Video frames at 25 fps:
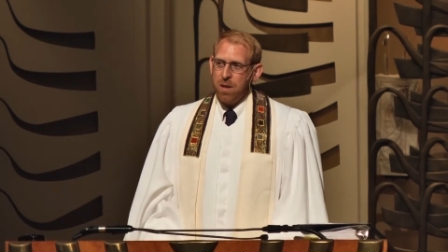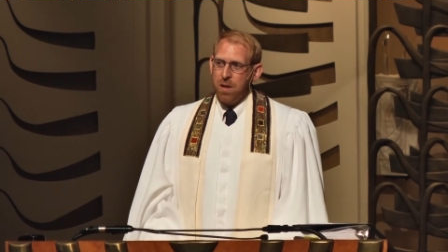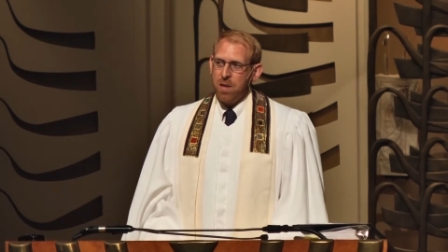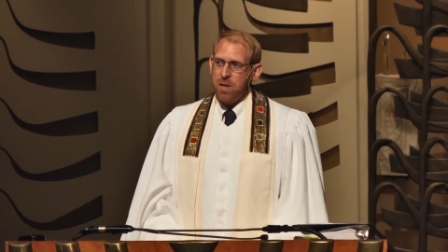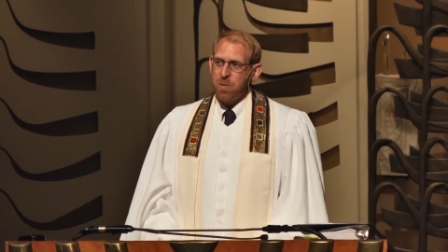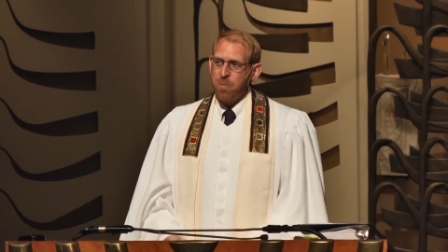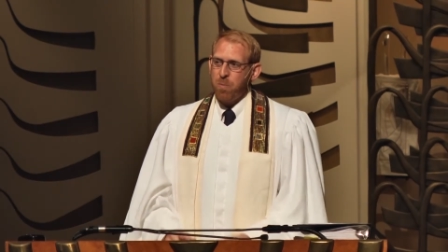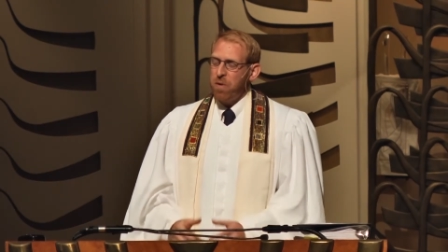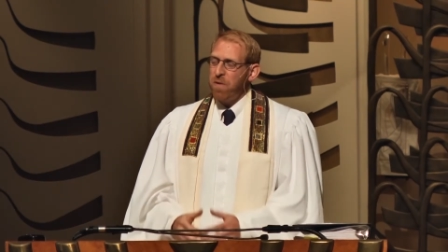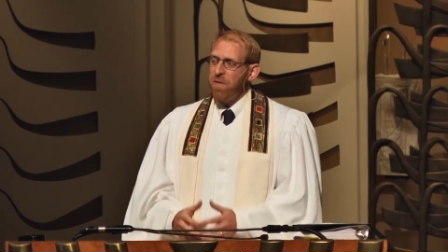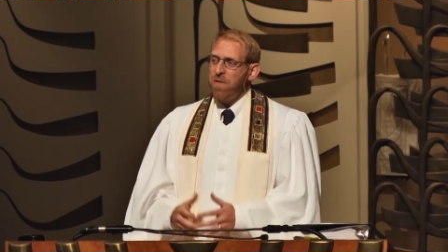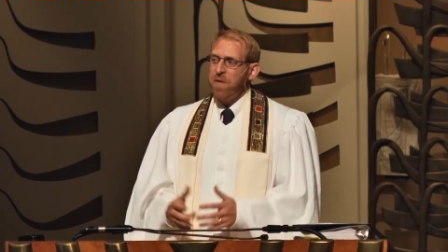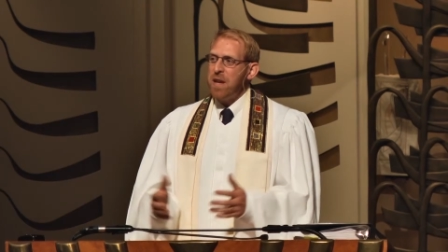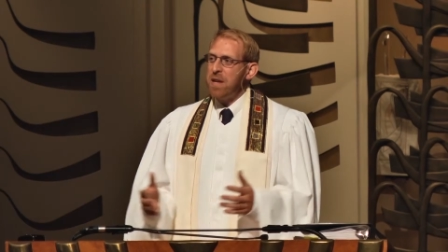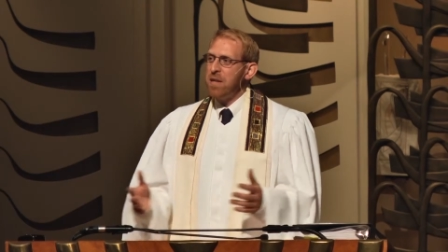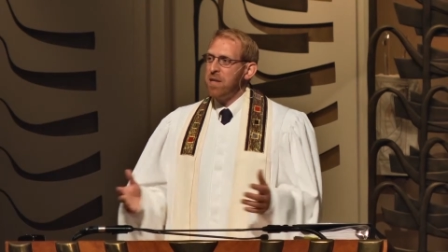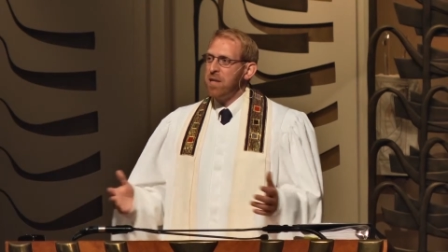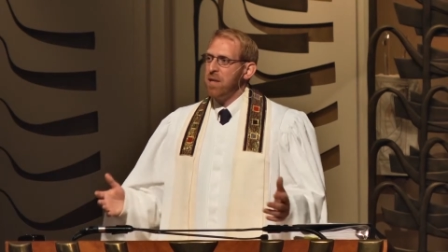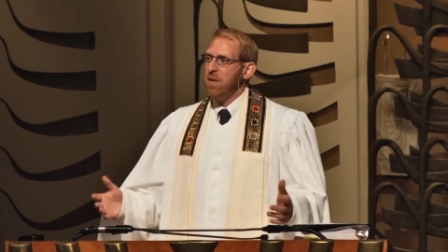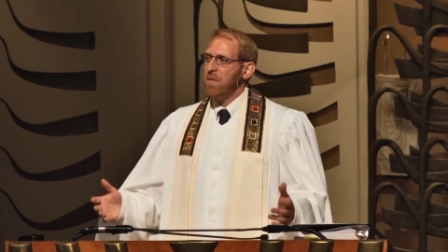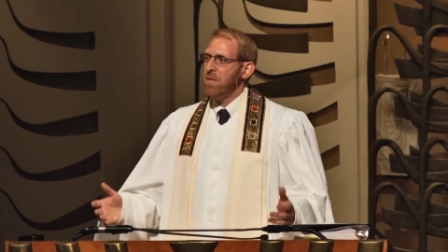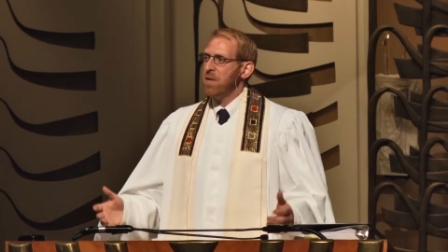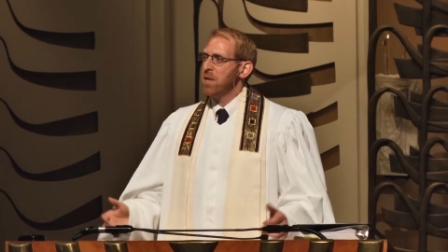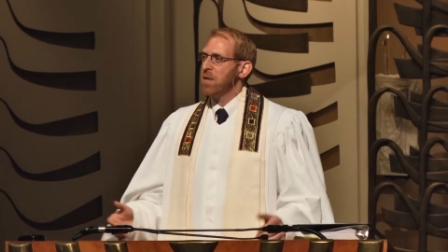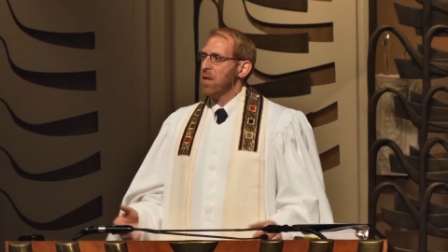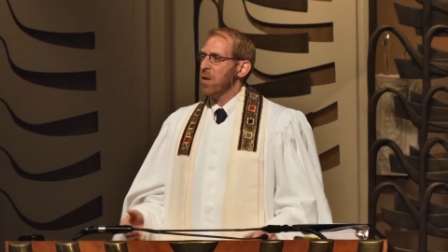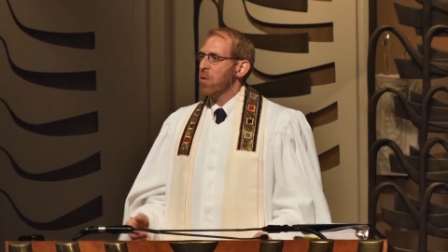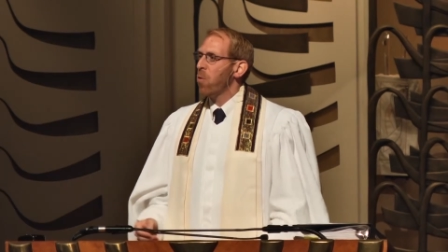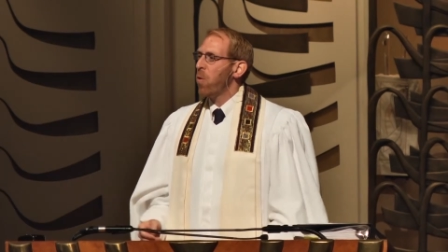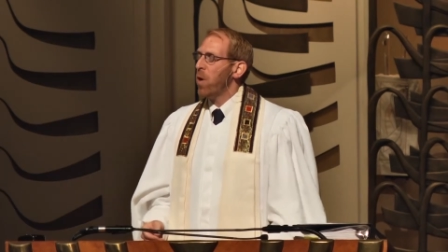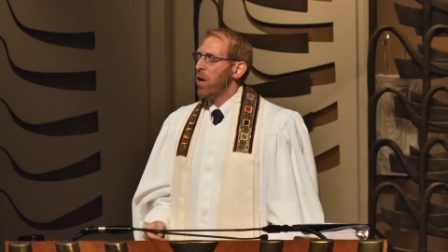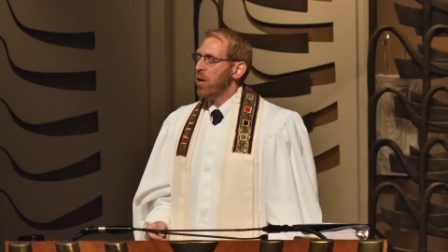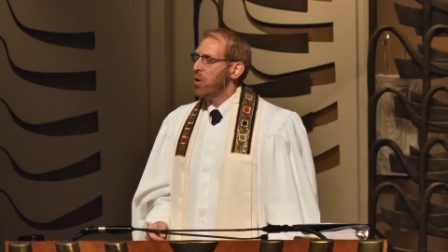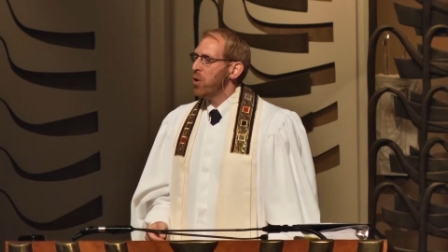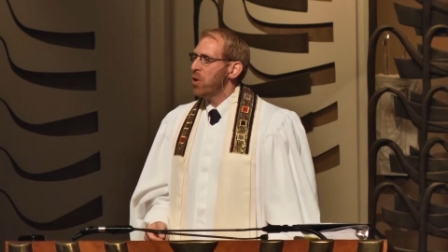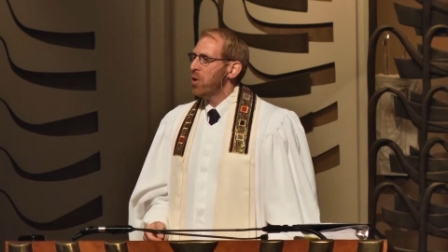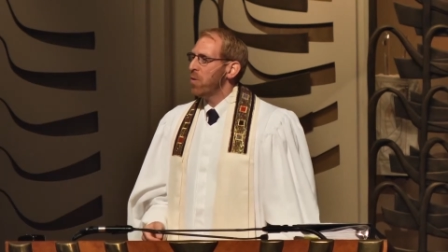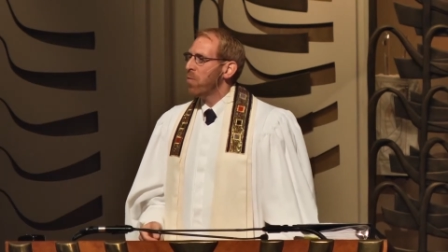As pervasive as the
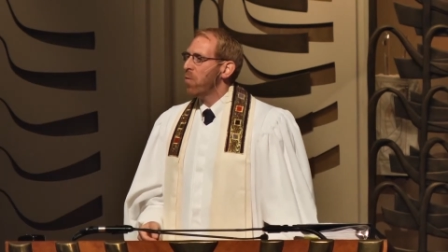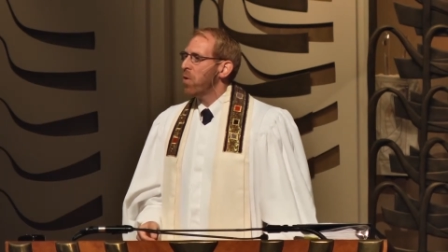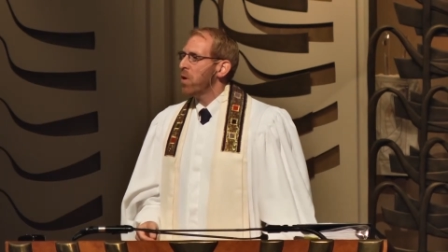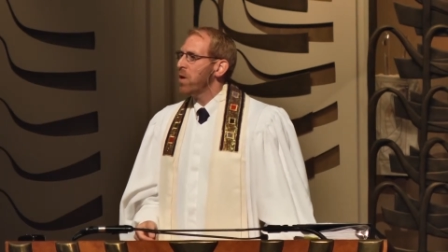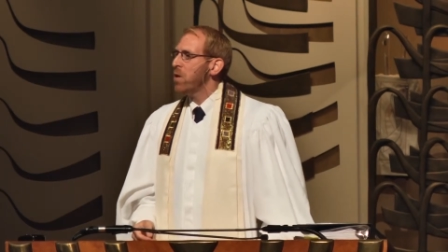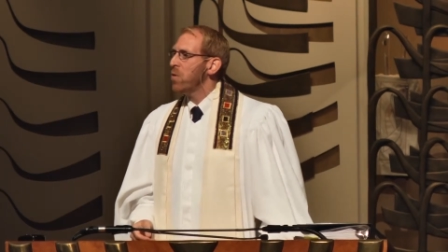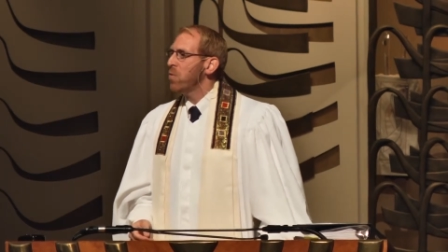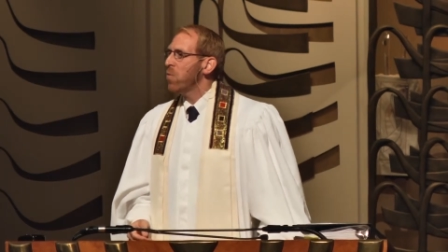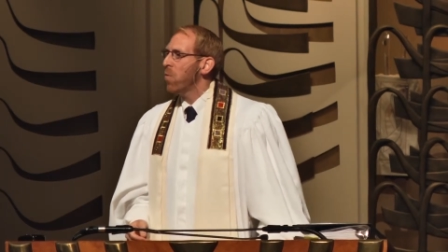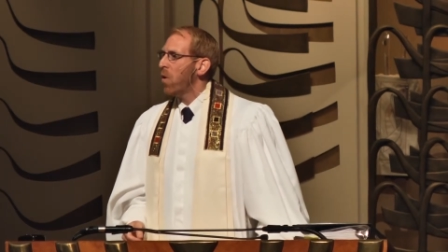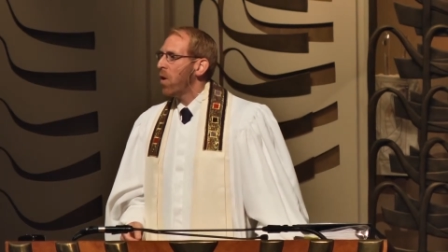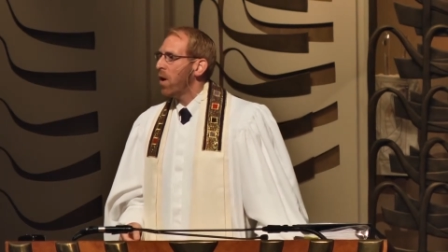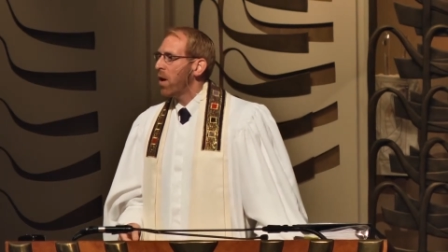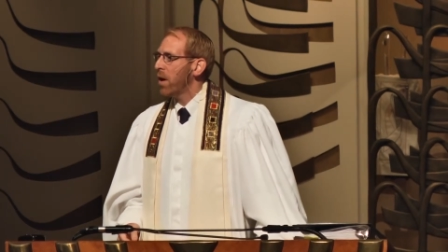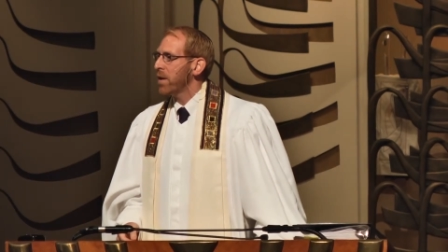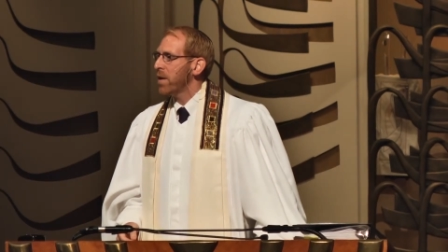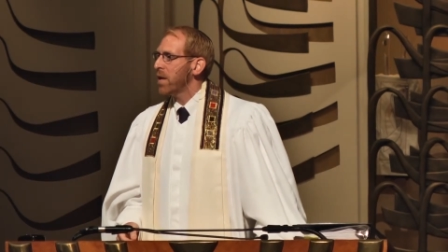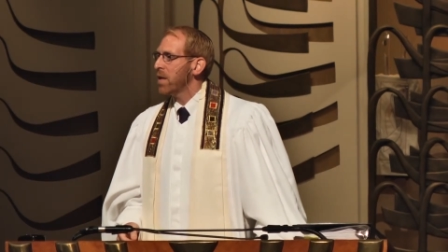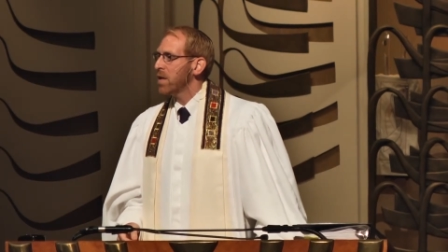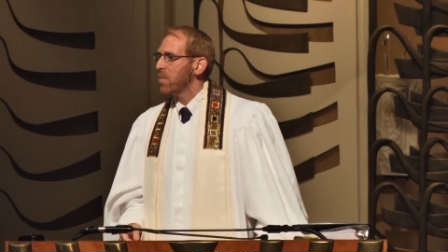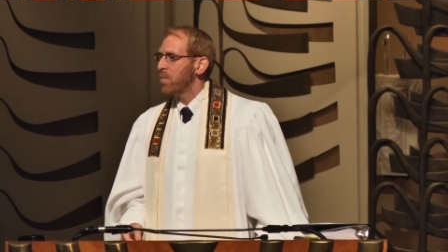question, What do you want?